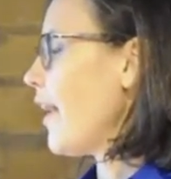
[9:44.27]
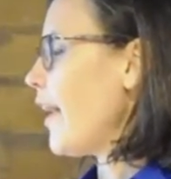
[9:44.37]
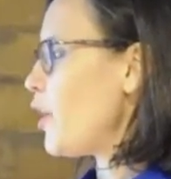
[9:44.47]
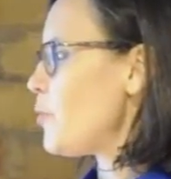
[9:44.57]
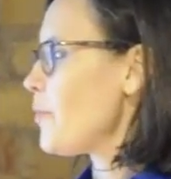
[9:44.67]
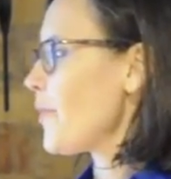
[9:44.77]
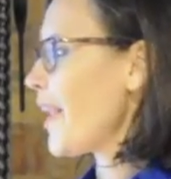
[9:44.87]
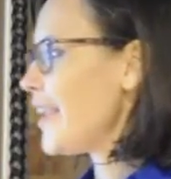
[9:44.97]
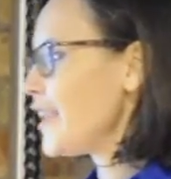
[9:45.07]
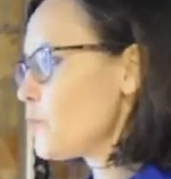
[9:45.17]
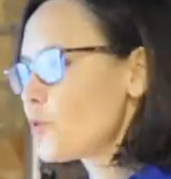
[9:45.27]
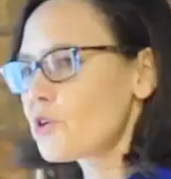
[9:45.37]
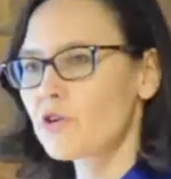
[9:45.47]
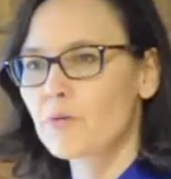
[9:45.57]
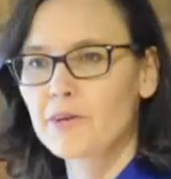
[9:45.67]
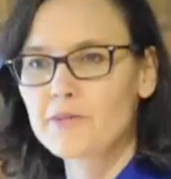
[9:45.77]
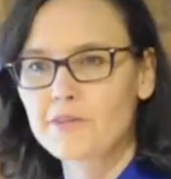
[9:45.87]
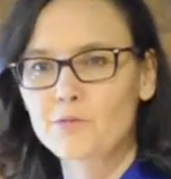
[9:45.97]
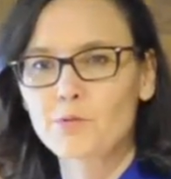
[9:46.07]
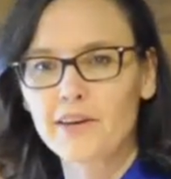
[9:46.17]
Adding more hormones
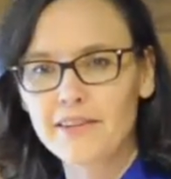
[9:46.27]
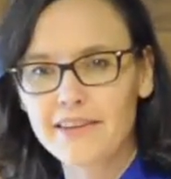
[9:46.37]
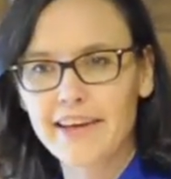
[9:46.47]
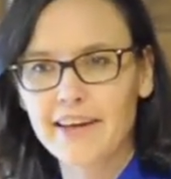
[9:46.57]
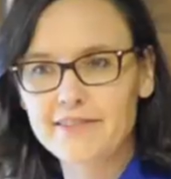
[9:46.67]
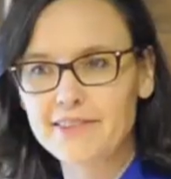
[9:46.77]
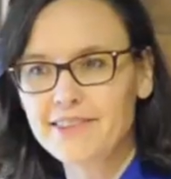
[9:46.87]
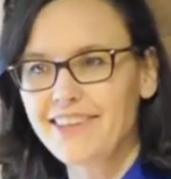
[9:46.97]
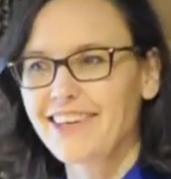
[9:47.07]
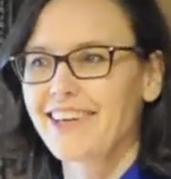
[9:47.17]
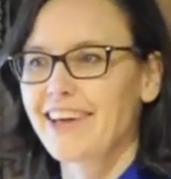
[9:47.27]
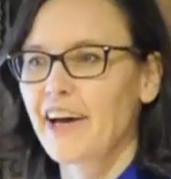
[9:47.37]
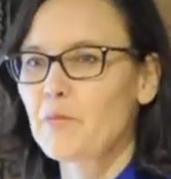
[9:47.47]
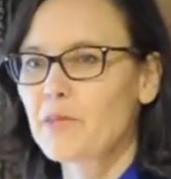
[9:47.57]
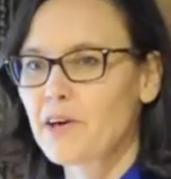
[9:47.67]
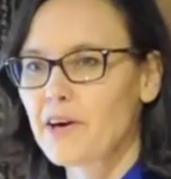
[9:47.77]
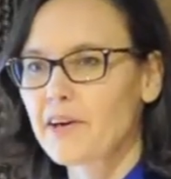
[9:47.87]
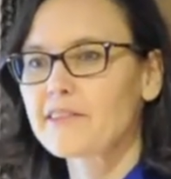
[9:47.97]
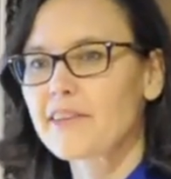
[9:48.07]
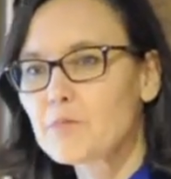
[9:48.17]
is rarely the answer. There are
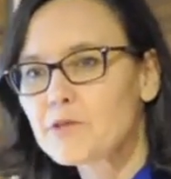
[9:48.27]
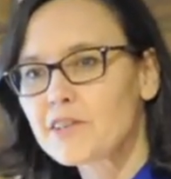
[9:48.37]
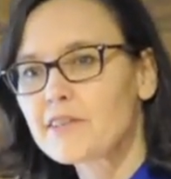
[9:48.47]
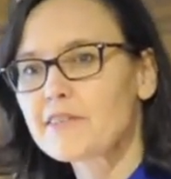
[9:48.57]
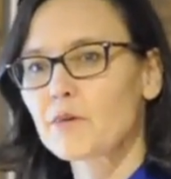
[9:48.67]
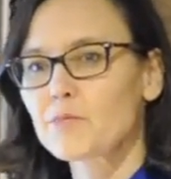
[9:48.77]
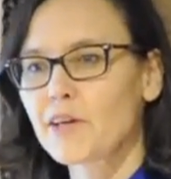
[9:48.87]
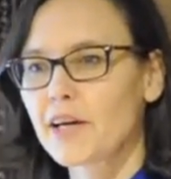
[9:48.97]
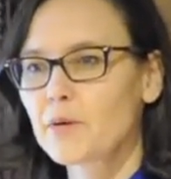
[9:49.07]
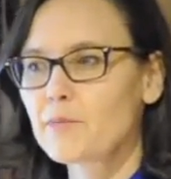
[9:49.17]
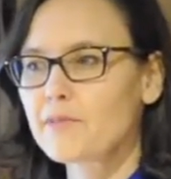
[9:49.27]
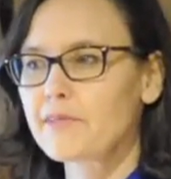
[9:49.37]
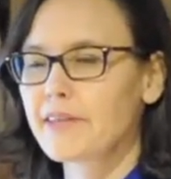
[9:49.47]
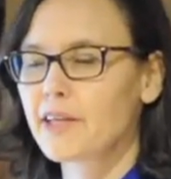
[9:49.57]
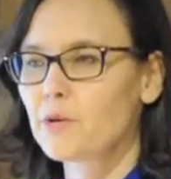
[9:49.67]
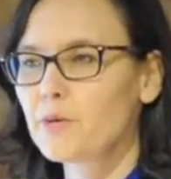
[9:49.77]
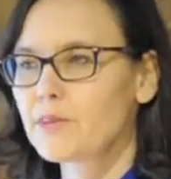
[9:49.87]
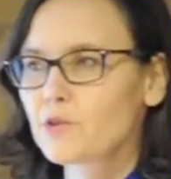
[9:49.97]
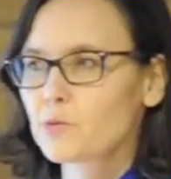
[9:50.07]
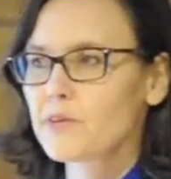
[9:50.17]
exceptions. Sometimes,
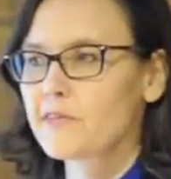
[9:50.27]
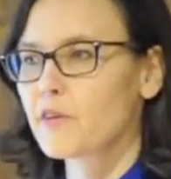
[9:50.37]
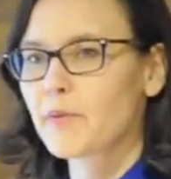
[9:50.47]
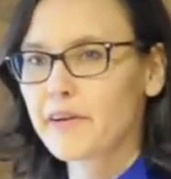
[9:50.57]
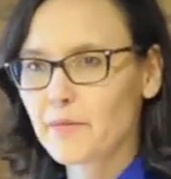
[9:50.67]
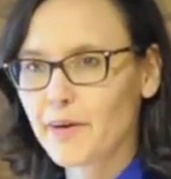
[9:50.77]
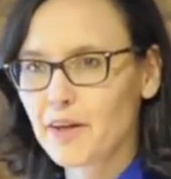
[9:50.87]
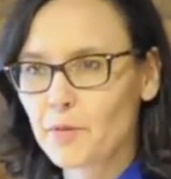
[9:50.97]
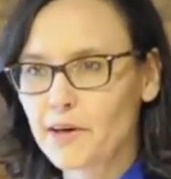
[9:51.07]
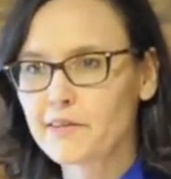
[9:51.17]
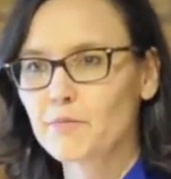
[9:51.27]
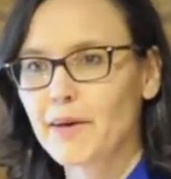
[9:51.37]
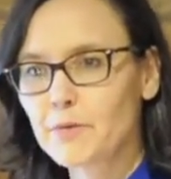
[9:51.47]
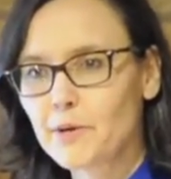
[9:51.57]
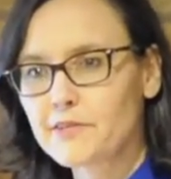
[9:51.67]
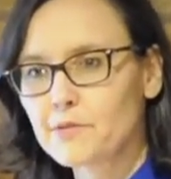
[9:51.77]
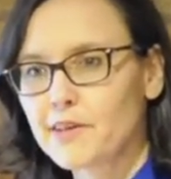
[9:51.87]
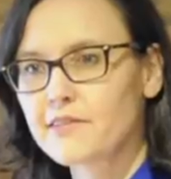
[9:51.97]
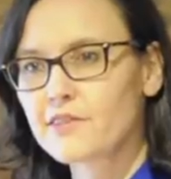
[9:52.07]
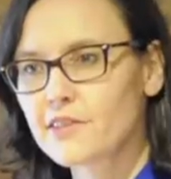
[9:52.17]
towards the perimenopause and menopause
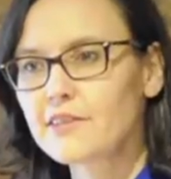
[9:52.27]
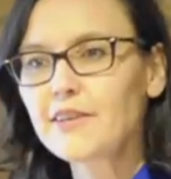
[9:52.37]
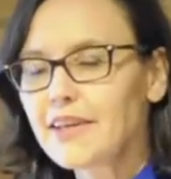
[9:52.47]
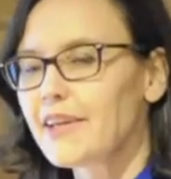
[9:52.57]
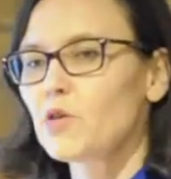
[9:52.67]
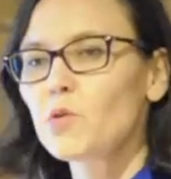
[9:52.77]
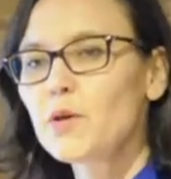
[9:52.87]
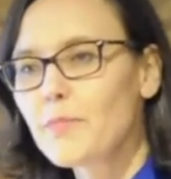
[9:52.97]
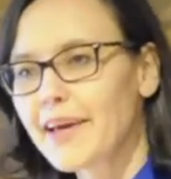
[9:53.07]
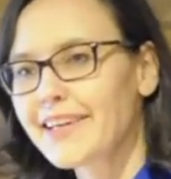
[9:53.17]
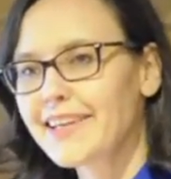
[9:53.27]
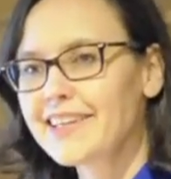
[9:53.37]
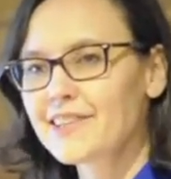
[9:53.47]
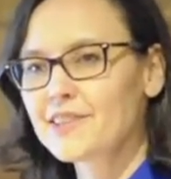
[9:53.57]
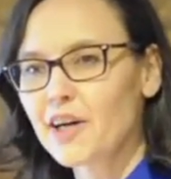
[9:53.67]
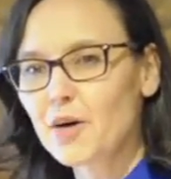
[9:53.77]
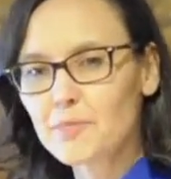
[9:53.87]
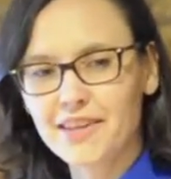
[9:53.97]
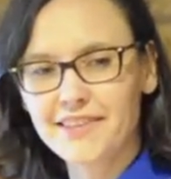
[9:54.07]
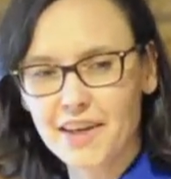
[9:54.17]
transition, we may need to top
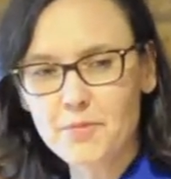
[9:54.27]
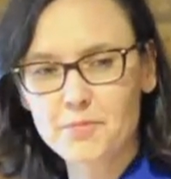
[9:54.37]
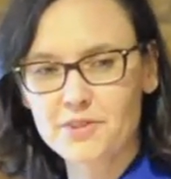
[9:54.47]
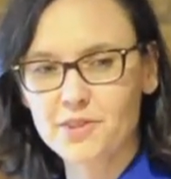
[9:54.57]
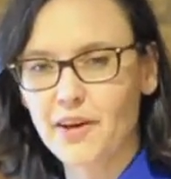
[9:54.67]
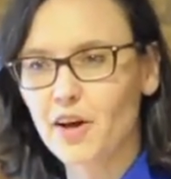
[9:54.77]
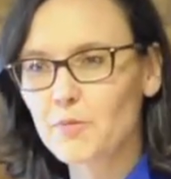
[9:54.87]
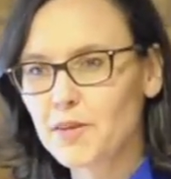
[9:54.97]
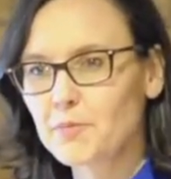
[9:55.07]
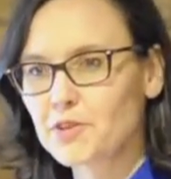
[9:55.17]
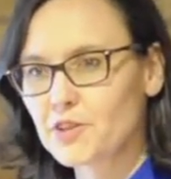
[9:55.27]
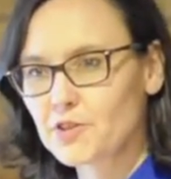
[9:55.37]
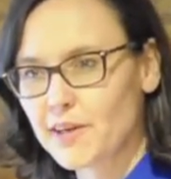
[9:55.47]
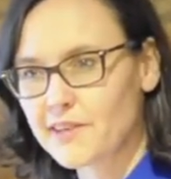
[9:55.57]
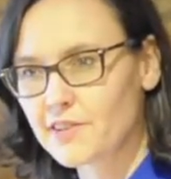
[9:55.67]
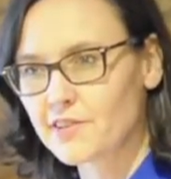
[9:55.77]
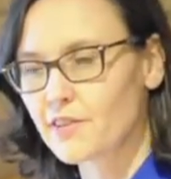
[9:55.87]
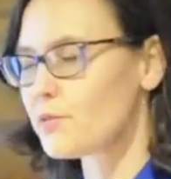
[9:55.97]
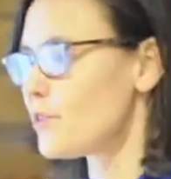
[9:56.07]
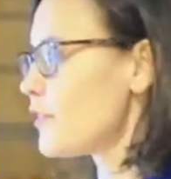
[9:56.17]
things up to help people to transition
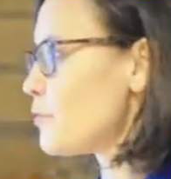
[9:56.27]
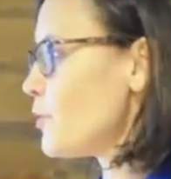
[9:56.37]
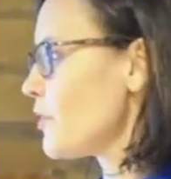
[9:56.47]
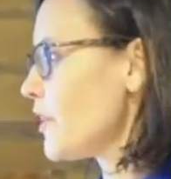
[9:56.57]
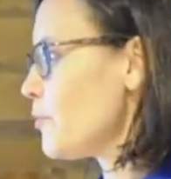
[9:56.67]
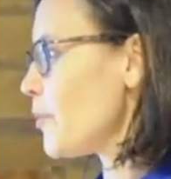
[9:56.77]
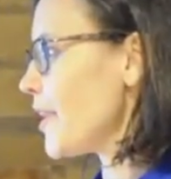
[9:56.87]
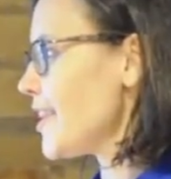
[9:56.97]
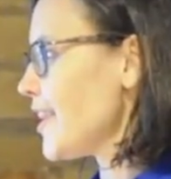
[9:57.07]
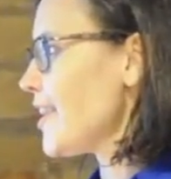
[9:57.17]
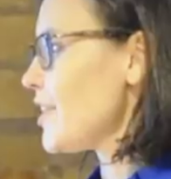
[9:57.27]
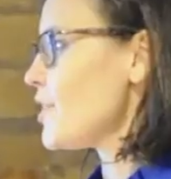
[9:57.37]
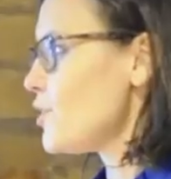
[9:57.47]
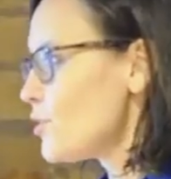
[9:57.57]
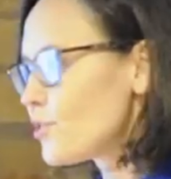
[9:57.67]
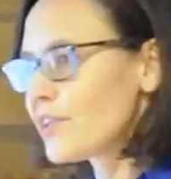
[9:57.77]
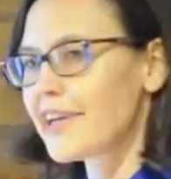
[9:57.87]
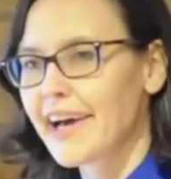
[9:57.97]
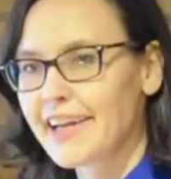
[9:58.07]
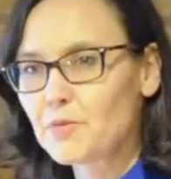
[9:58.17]
through it smoothly, but usually
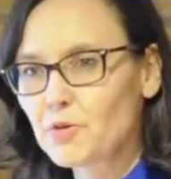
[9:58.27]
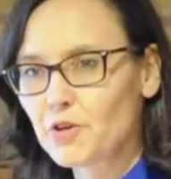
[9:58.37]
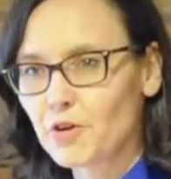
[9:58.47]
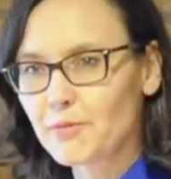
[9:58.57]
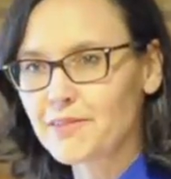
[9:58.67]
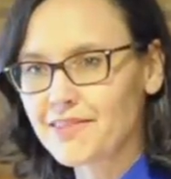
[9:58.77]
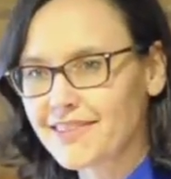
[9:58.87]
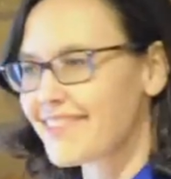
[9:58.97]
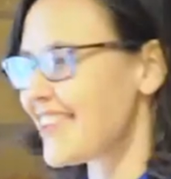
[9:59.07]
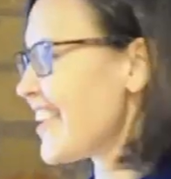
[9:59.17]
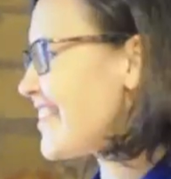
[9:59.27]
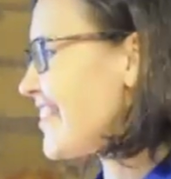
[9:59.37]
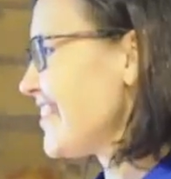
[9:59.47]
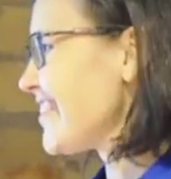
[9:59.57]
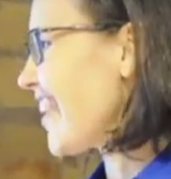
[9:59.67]
adding more hormones isn't the answer.